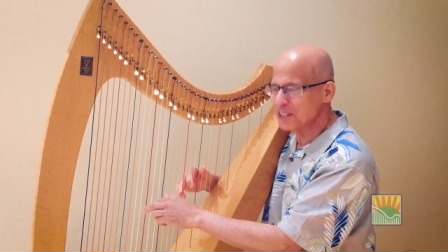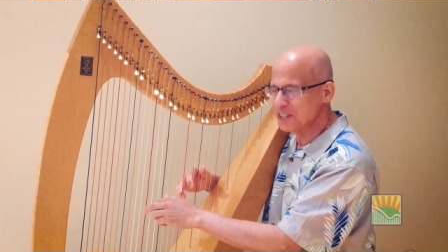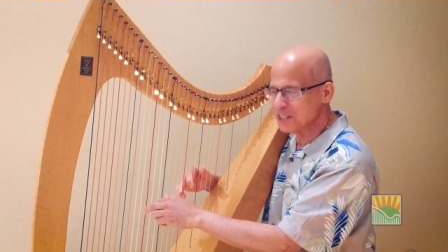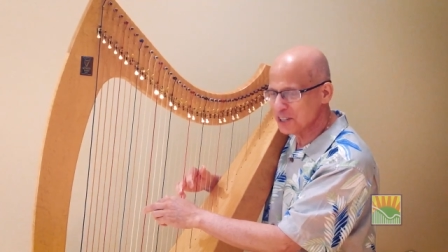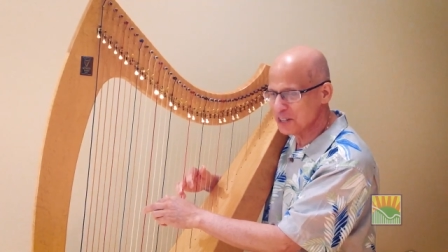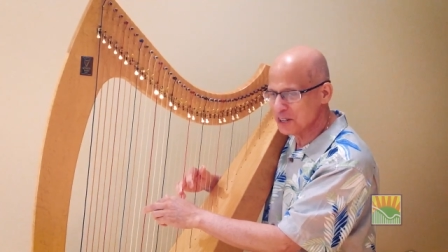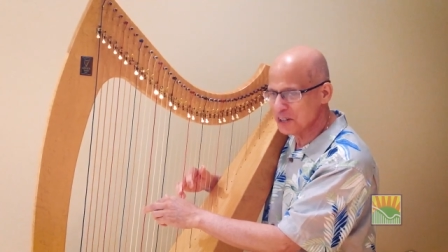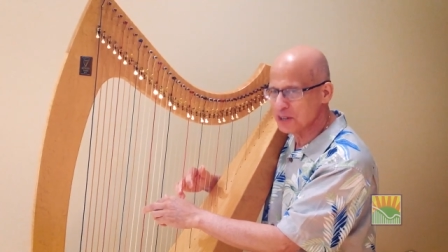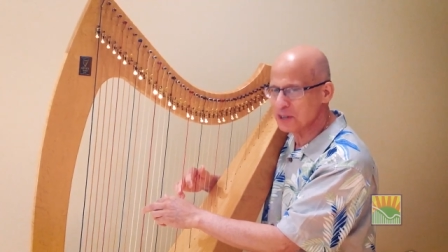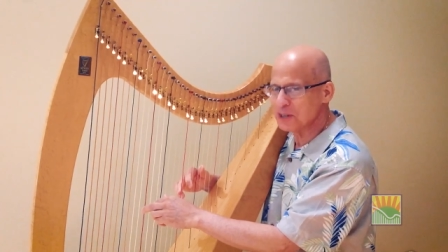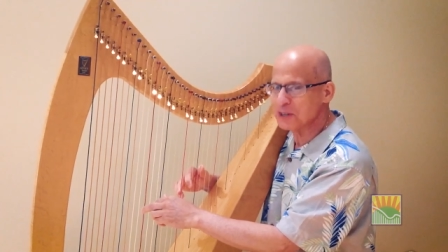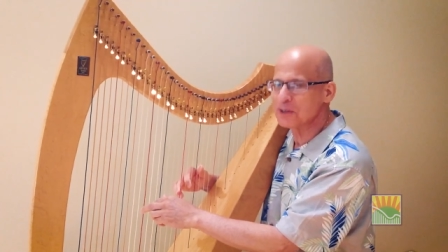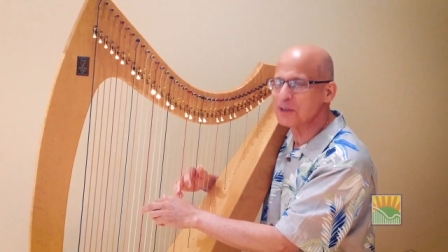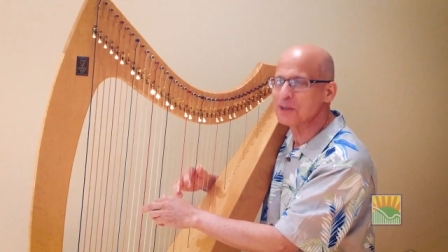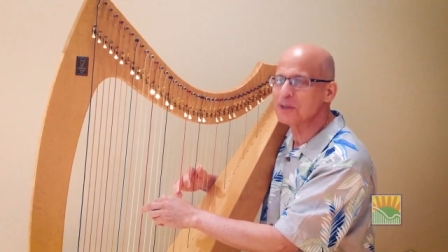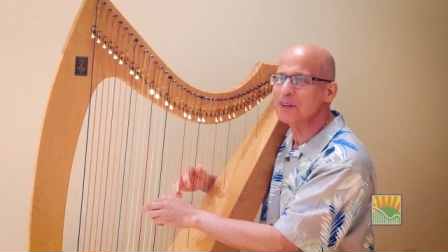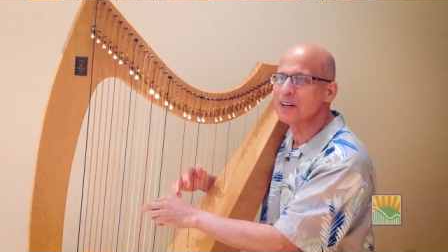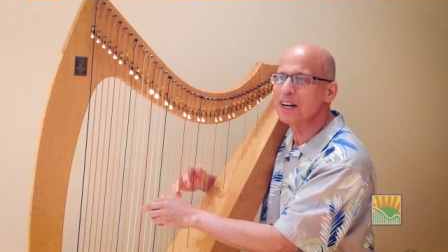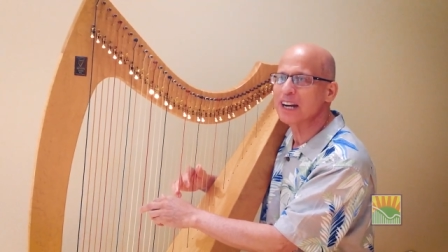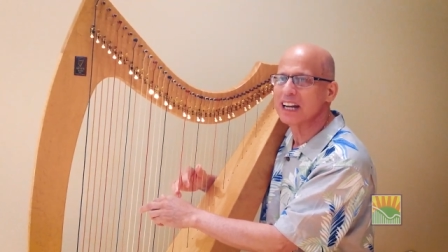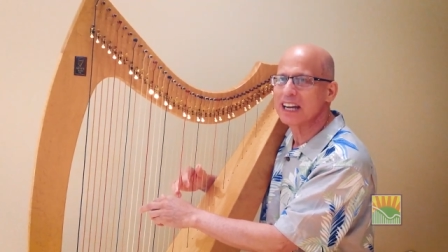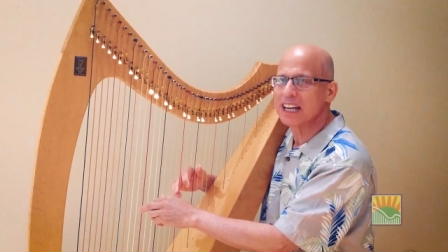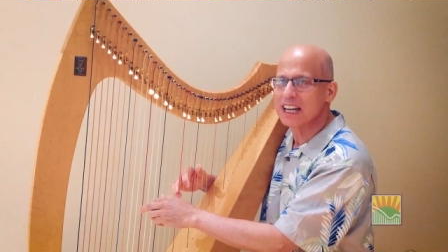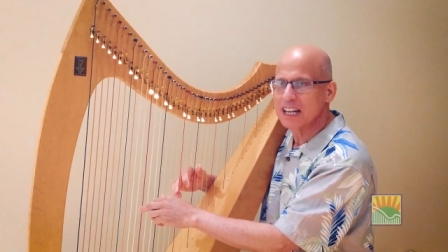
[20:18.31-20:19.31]

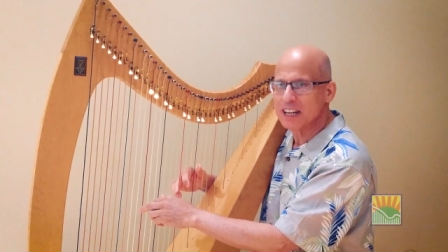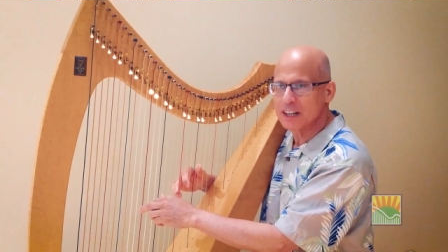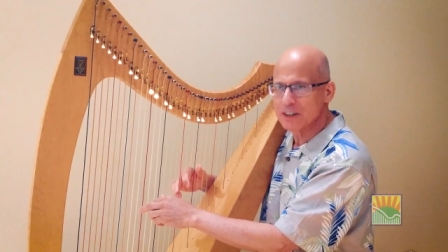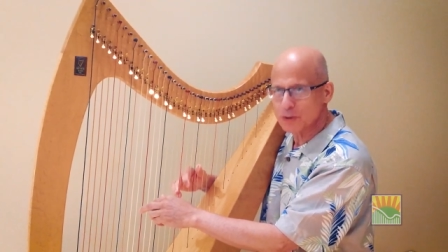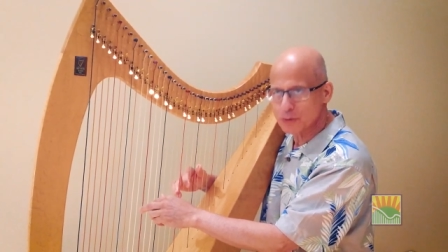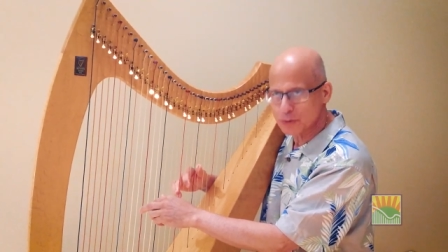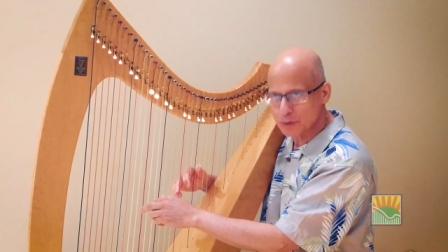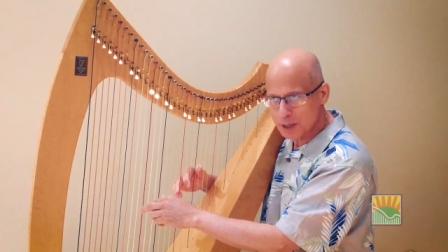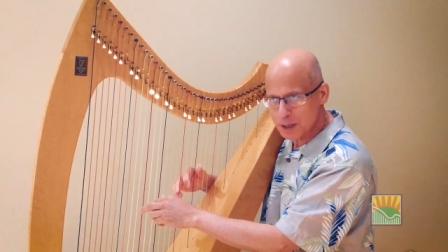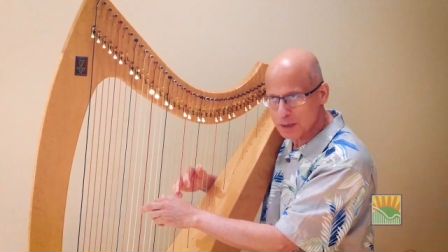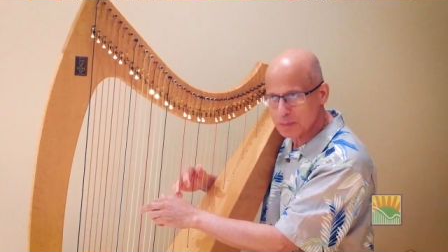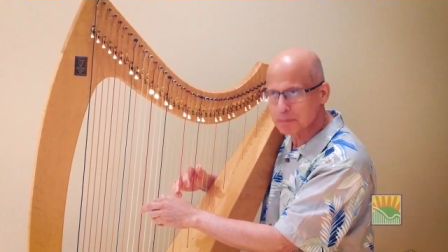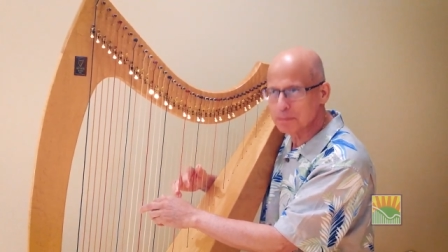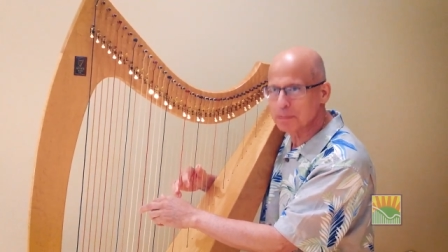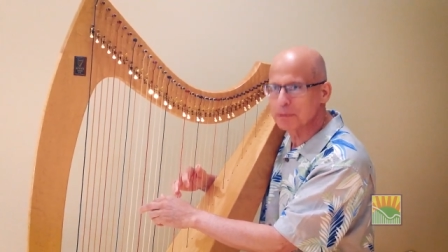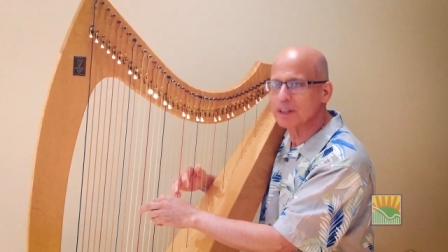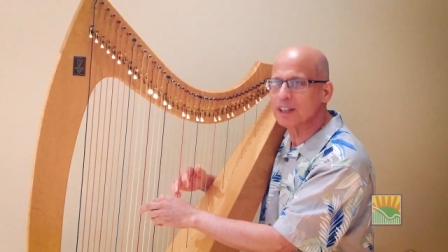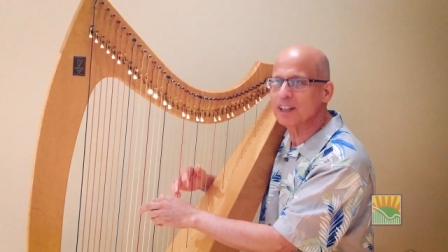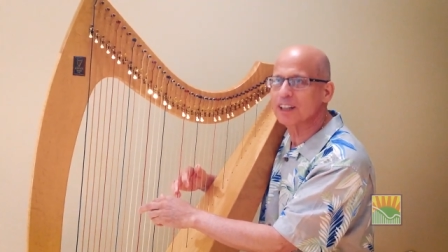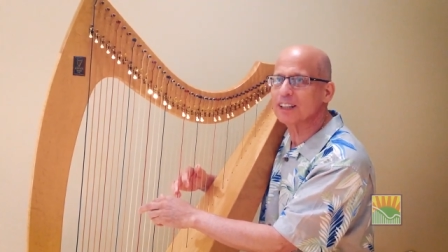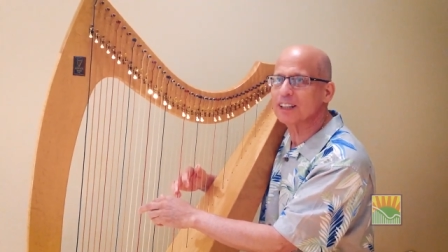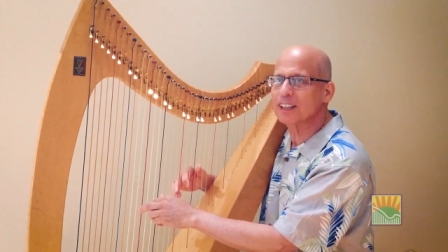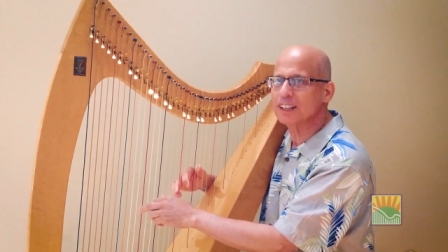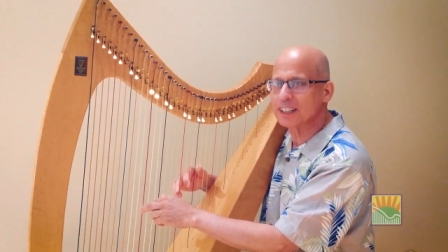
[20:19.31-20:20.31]
two,
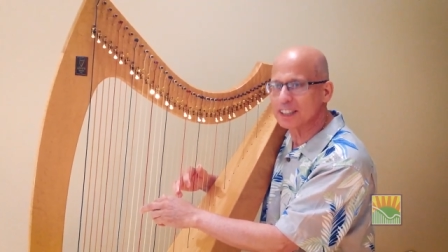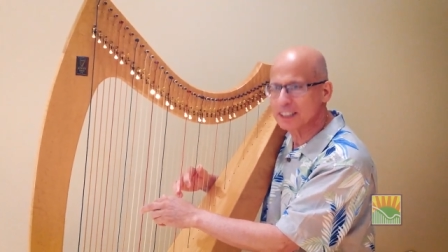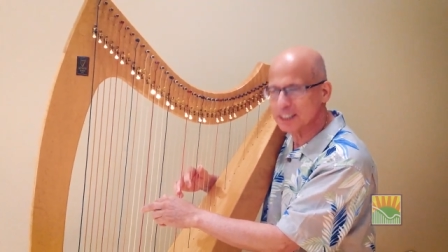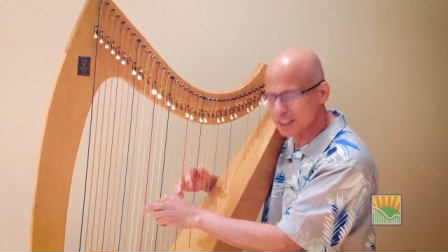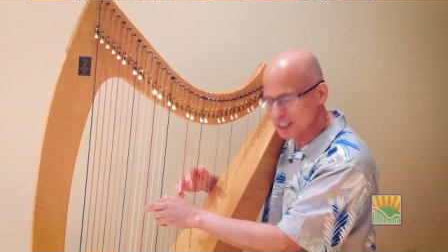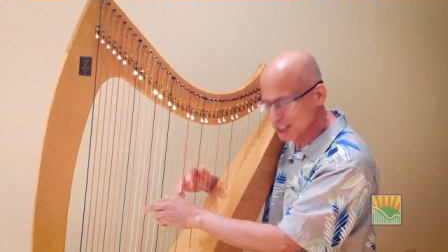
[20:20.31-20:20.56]
triple it,